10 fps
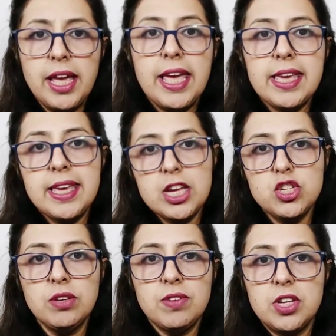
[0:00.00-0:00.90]

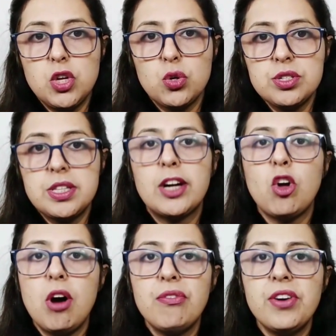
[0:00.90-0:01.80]
engaging videos that
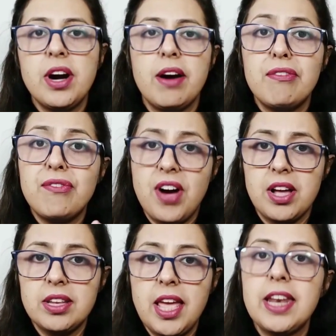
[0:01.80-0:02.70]
offer a
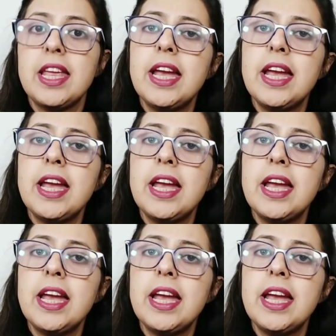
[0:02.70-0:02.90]
fun and